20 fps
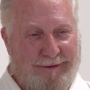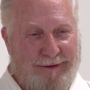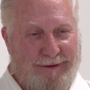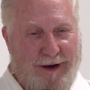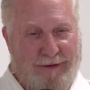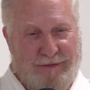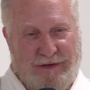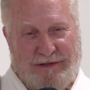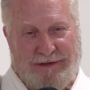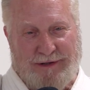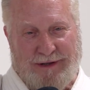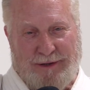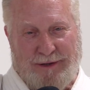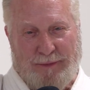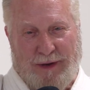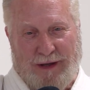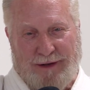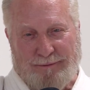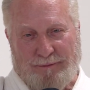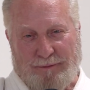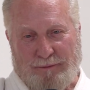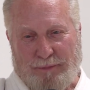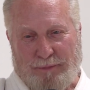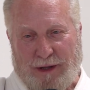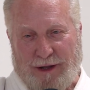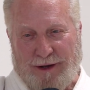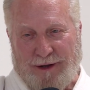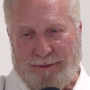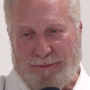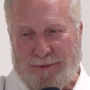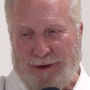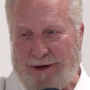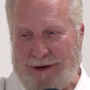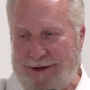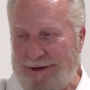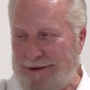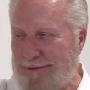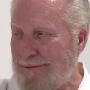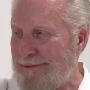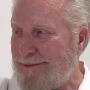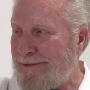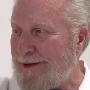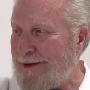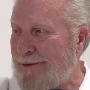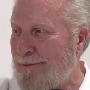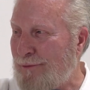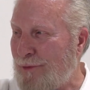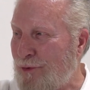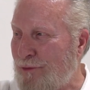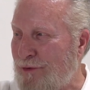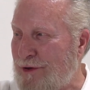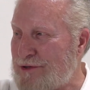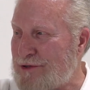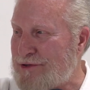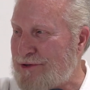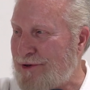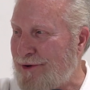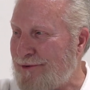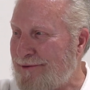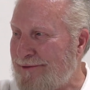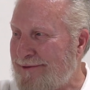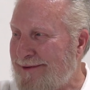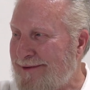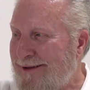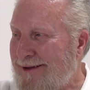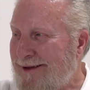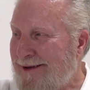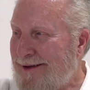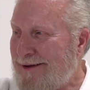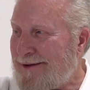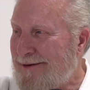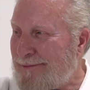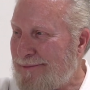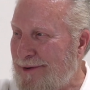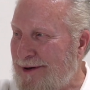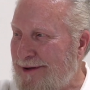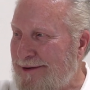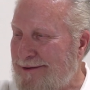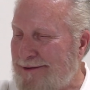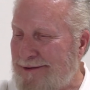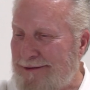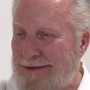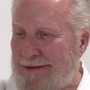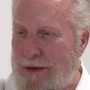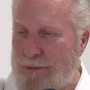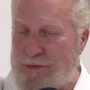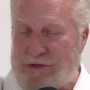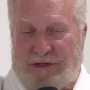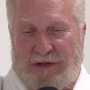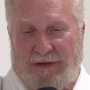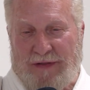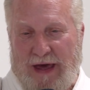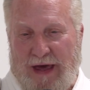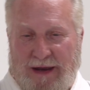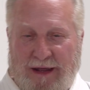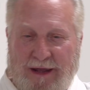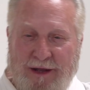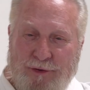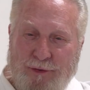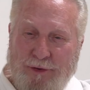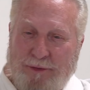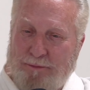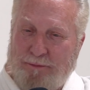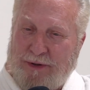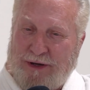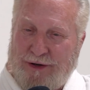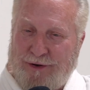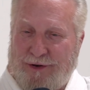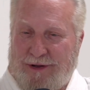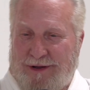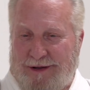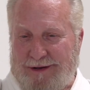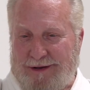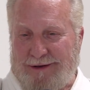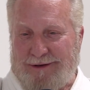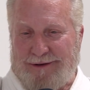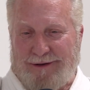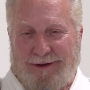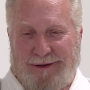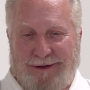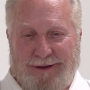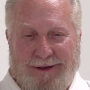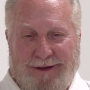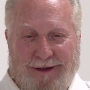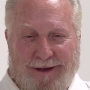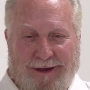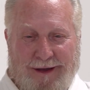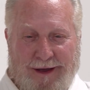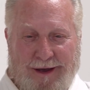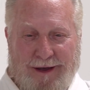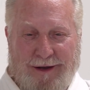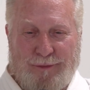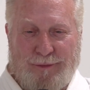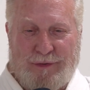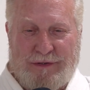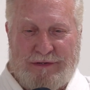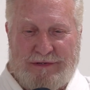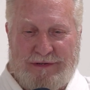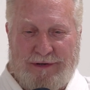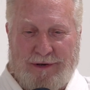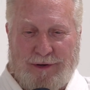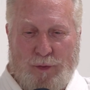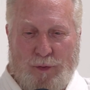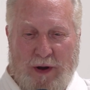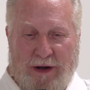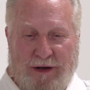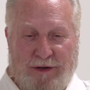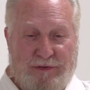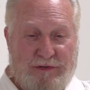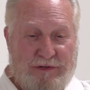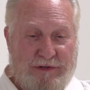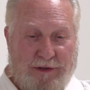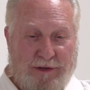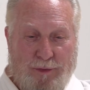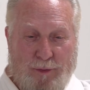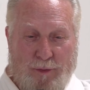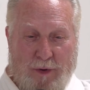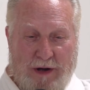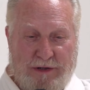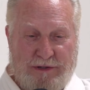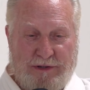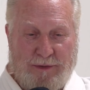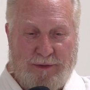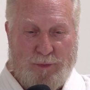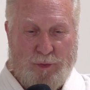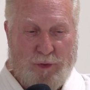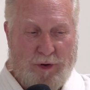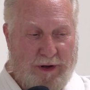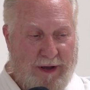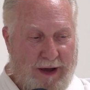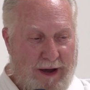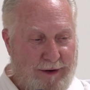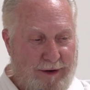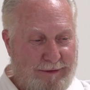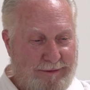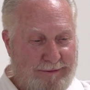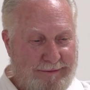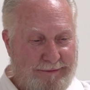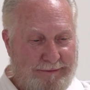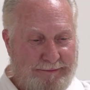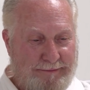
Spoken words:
obviously he made plenty of money in movies. So, but that was in that interim period, and it was quite interesting to watch him work out.